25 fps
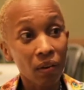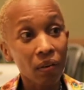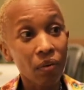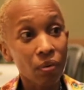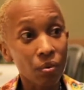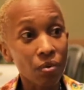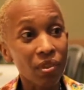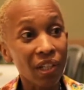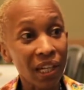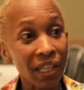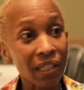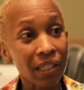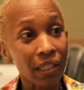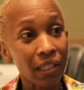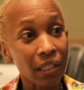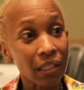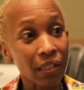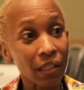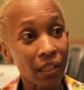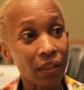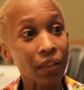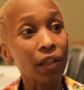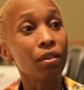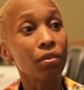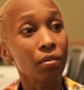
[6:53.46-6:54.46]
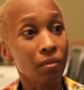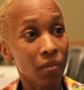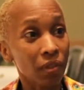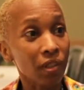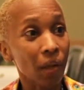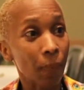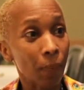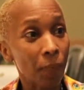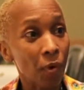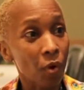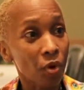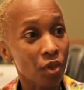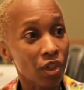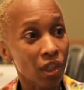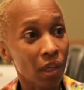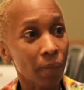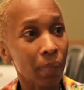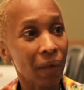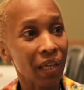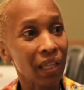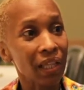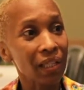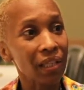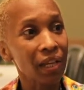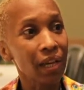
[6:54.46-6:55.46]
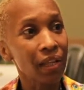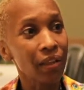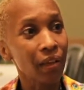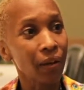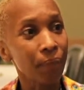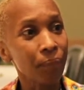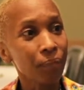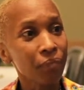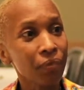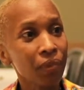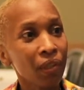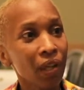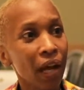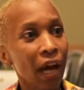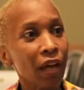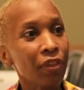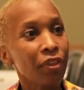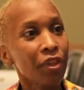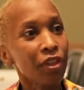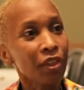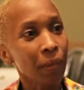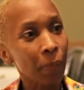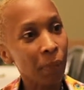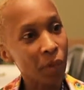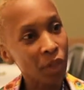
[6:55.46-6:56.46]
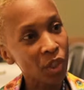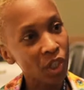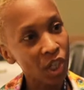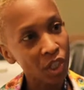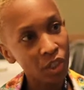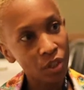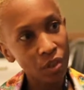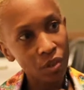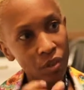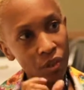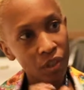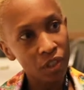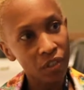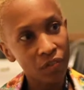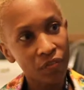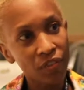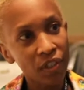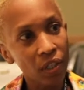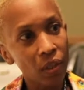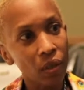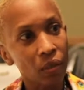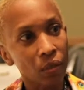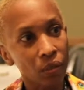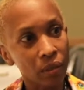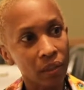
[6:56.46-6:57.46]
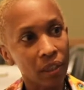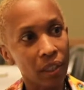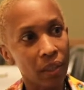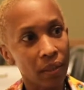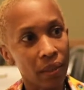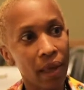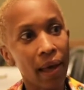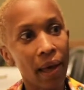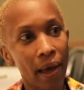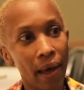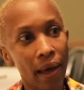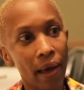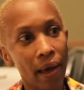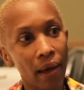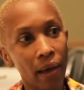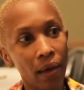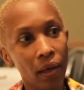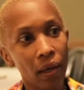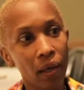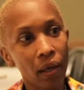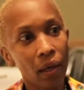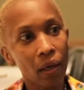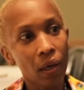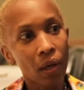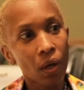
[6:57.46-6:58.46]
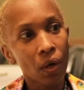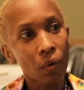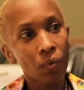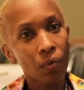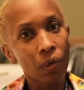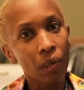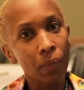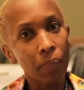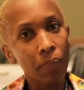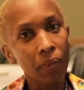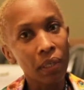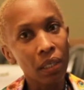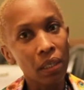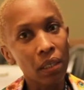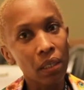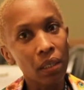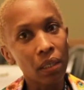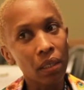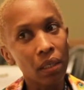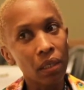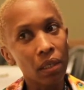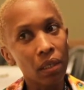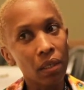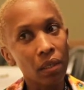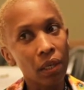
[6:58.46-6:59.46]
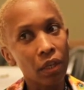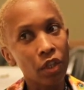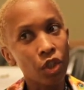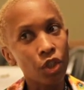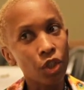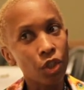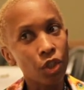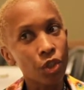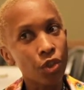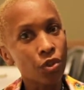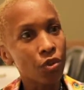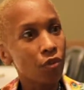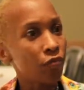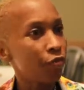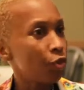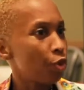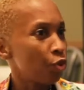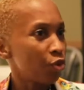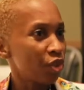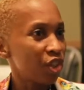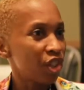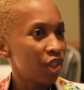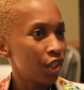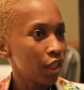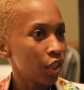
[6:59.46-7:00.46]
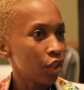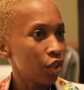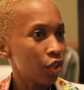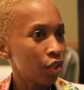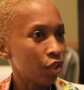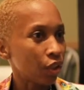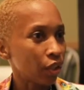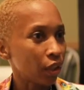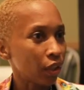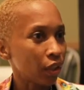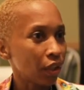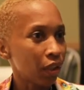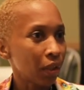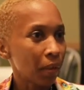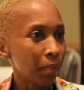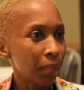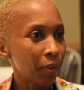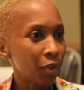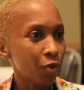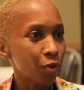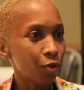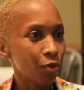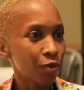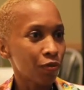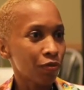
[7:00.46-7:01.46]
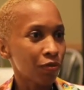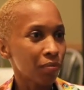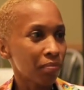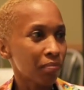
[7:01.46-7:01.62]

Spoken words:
who does it, and then supported by the other. I think the potential difficulty there will be the issue of jurisdiction, because